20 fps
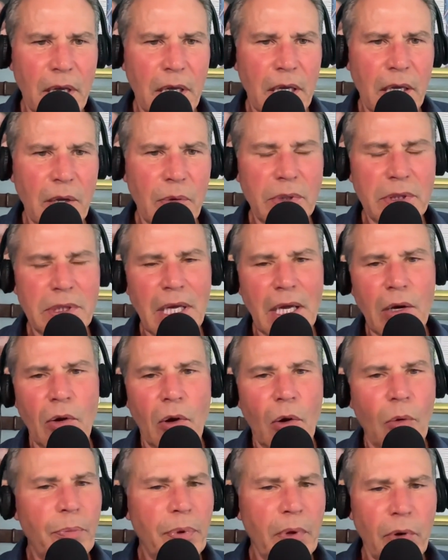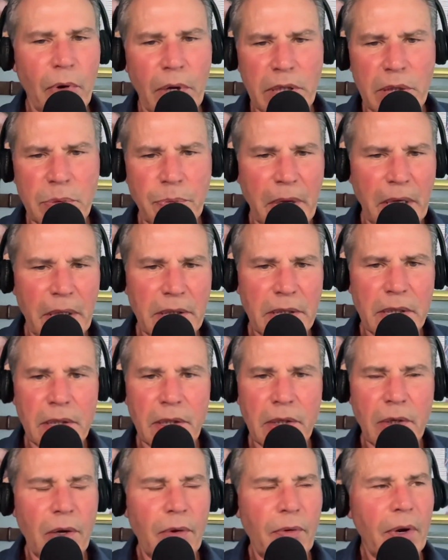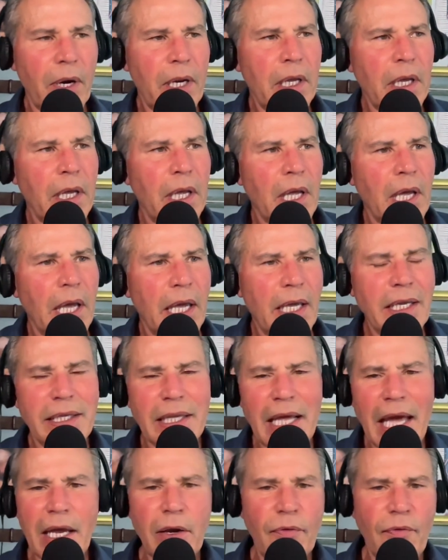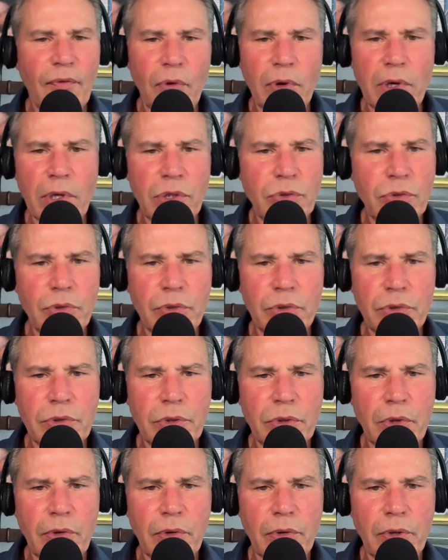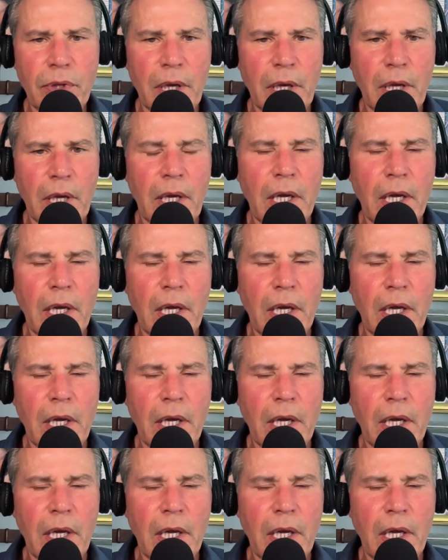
He was on opioids basically already. He died at 42 years old.